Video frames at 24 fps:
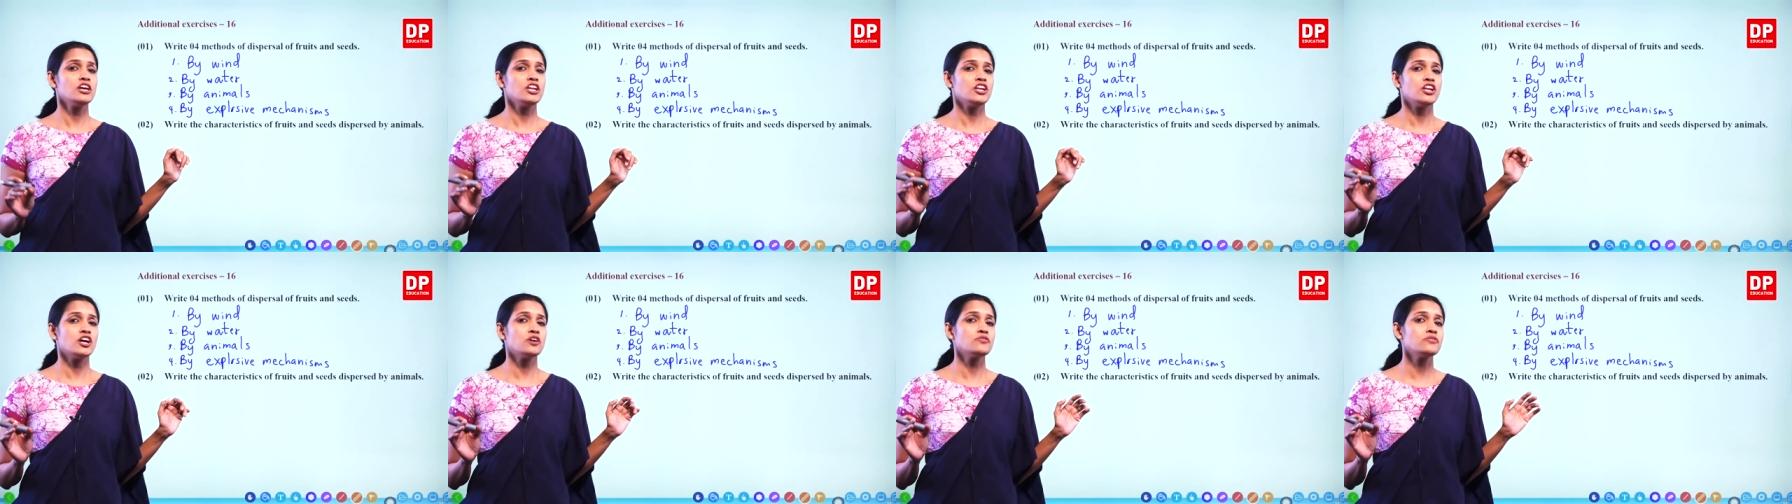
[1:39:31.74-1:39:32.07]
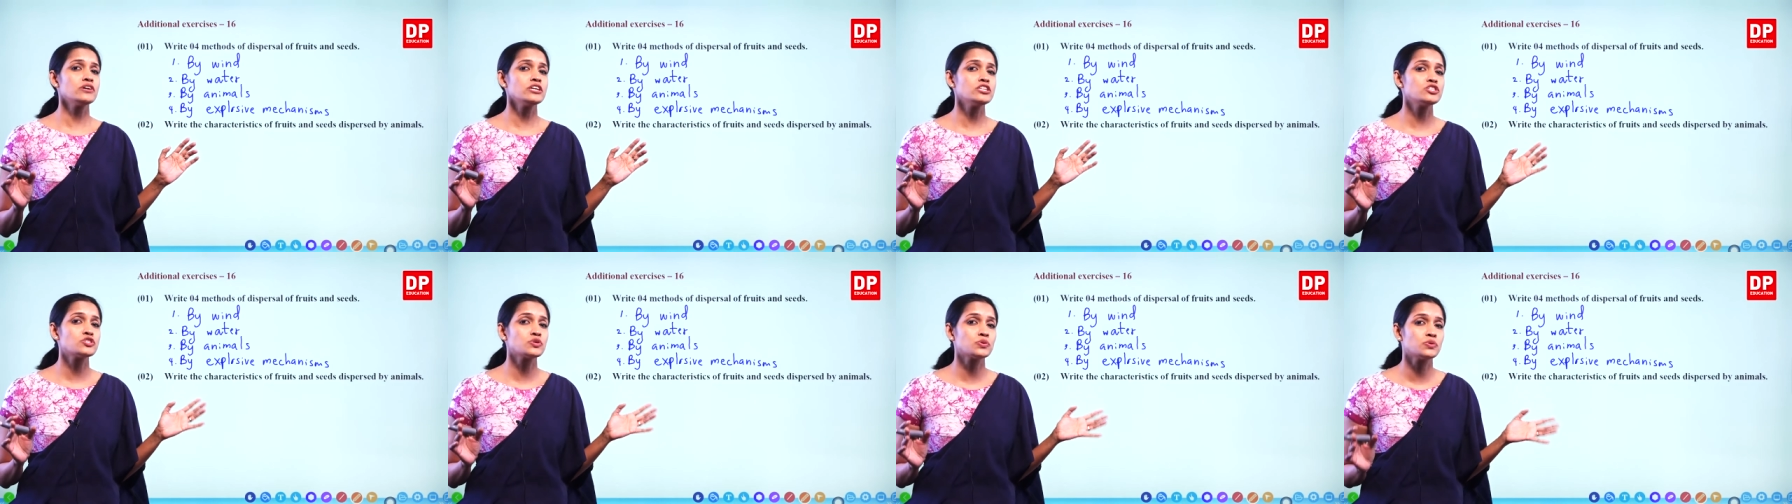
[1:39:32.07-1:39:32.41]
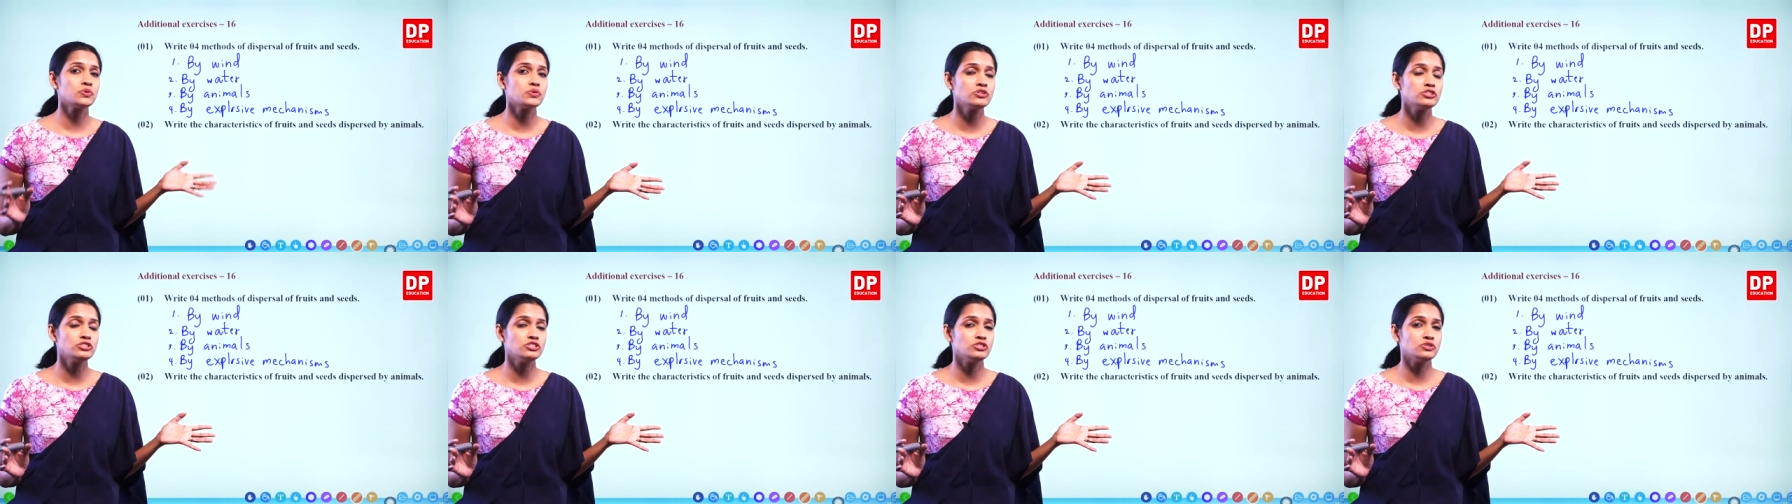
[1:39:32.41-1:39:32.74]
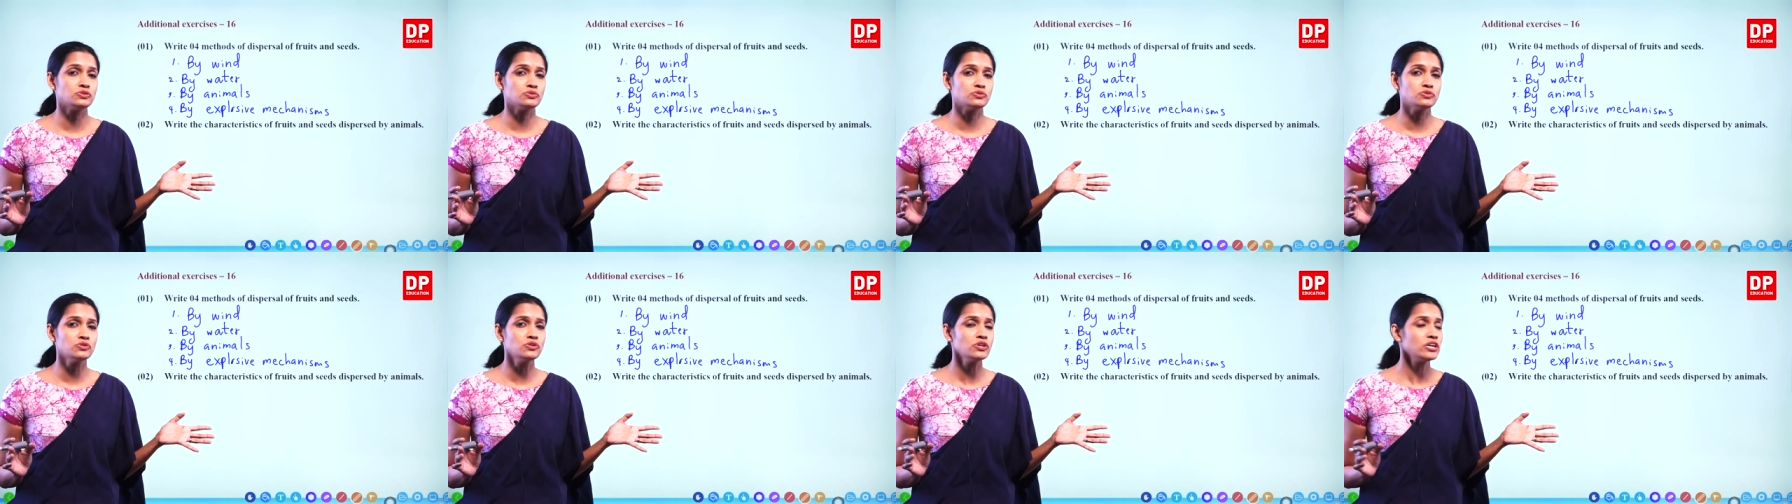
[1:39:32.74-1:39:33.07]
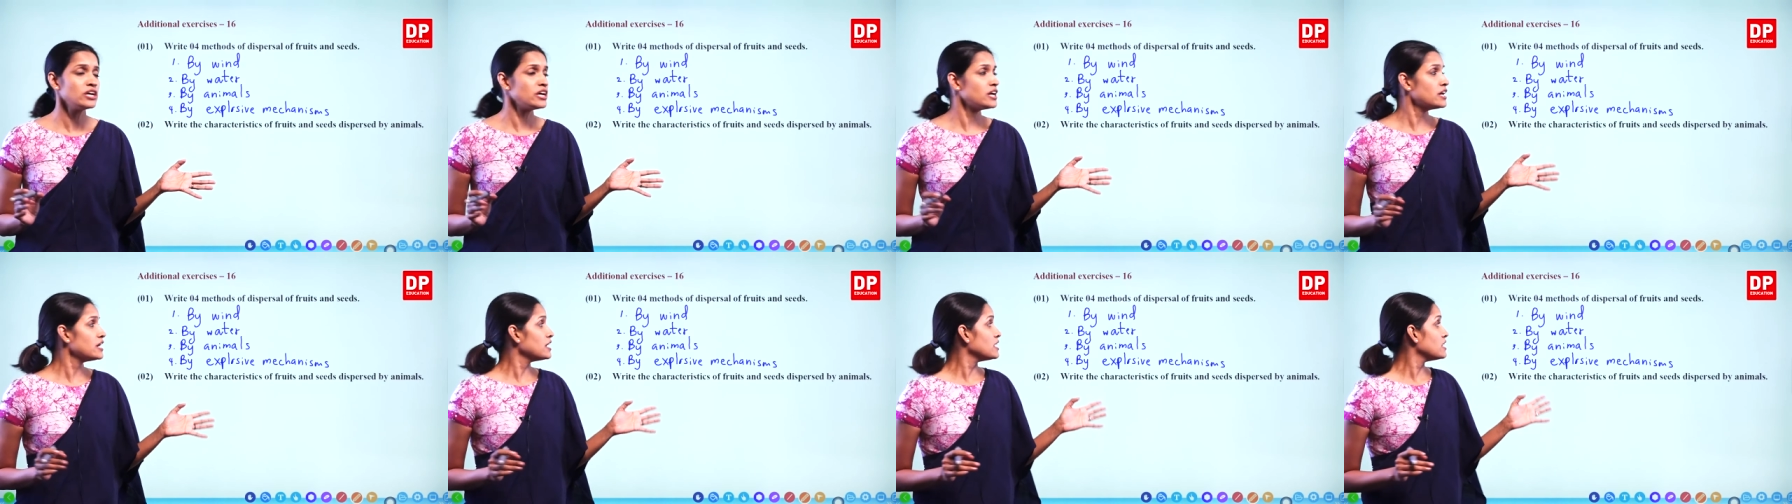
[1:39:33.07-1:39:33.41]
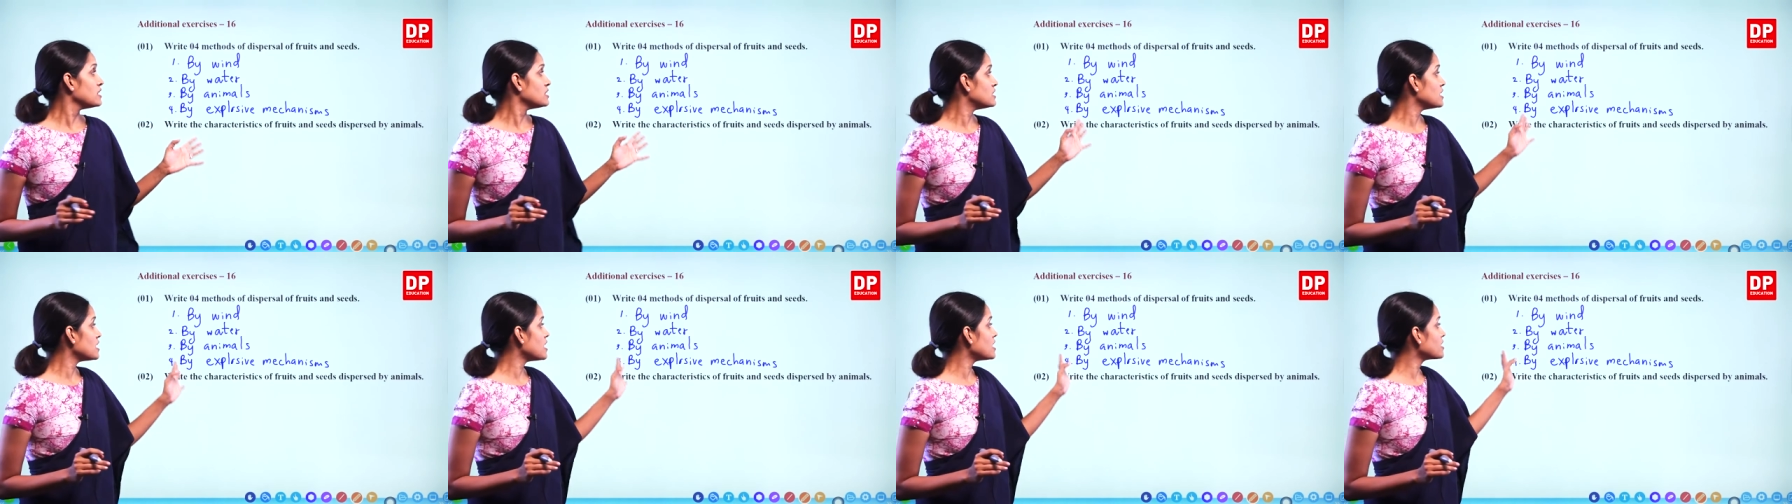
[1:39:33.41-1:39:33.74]
Now, I told you
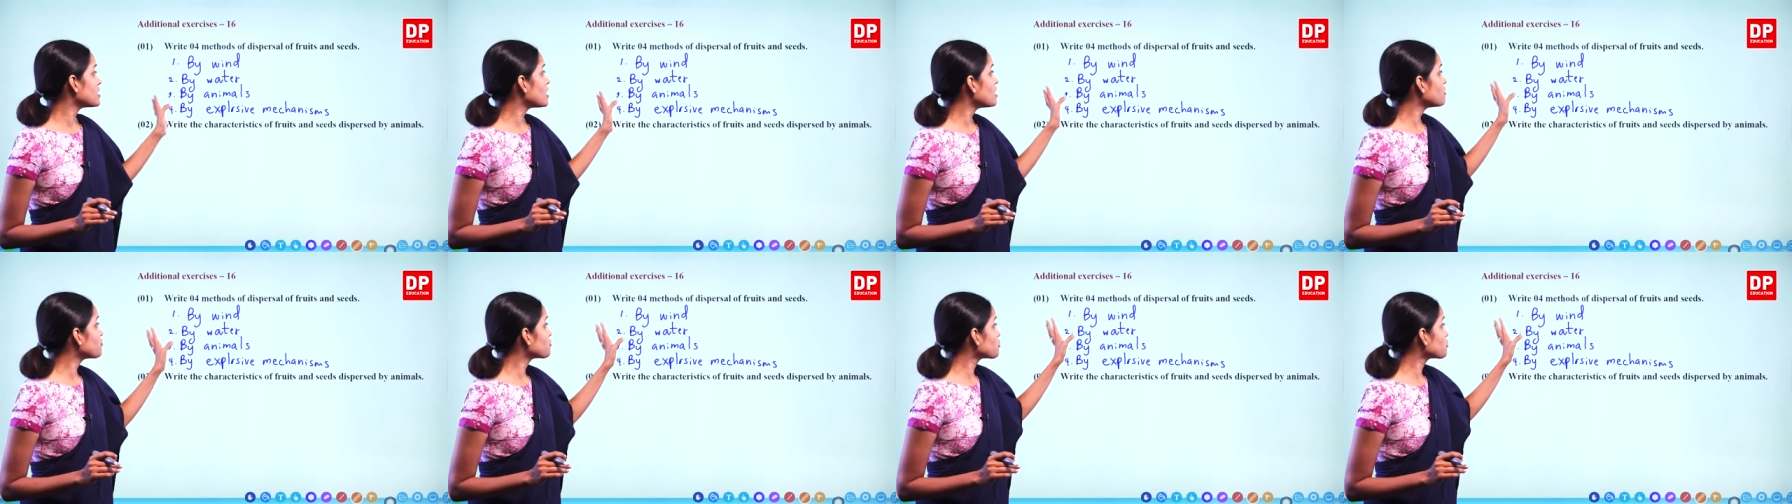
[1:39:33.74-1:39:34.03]
there are